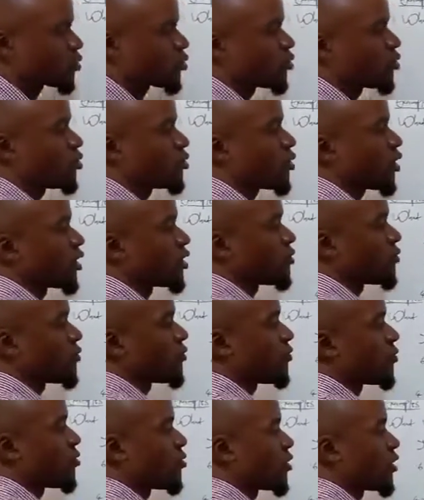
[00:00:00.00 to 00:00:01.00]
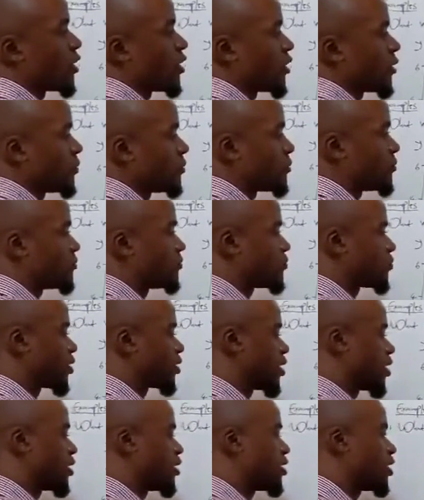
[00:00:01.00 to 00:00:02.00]
So you write 4 here.
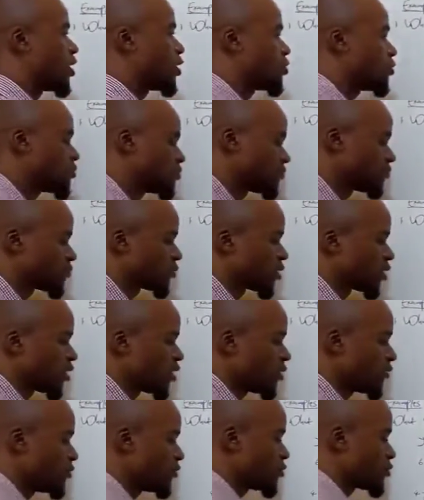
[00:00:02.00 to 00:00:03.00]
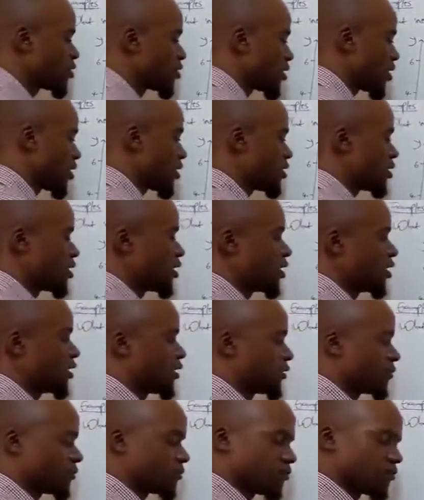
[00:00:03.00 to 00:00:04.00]
Now, if you stand
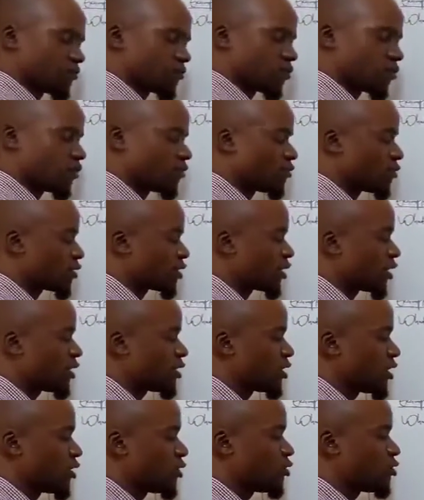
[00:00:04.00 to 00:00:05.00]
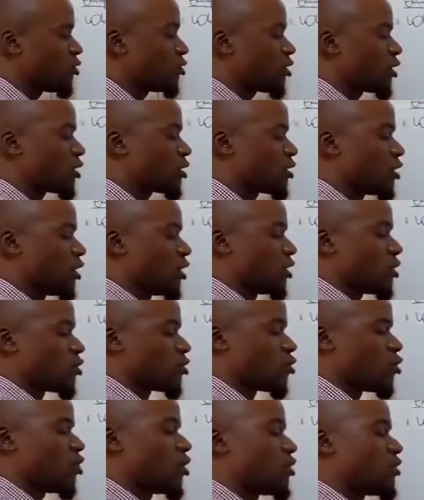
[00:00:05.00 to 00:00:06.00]
here, you know that
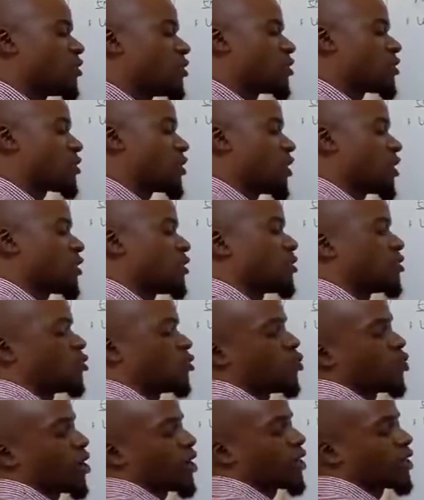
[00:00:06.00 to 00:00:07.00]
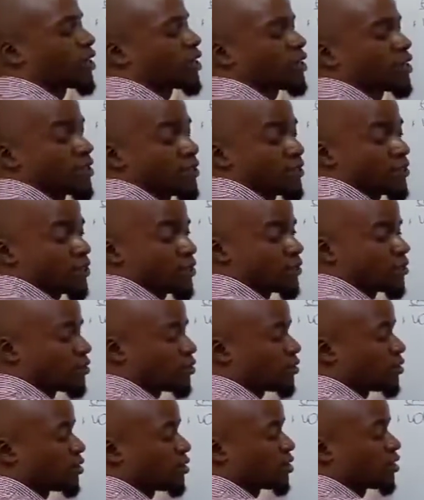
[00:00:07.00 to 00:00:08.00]
going this side, we're increasing.
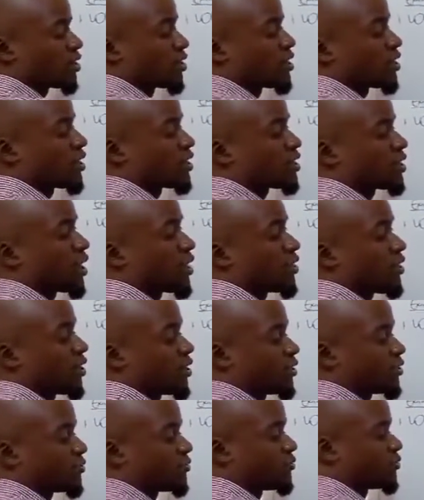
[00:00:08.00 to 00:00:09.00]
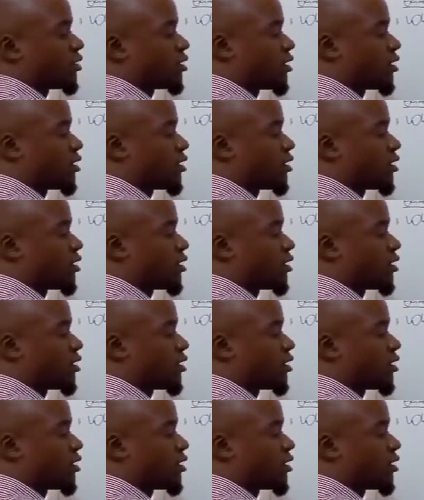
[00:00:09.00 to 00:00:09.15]
It's greater than.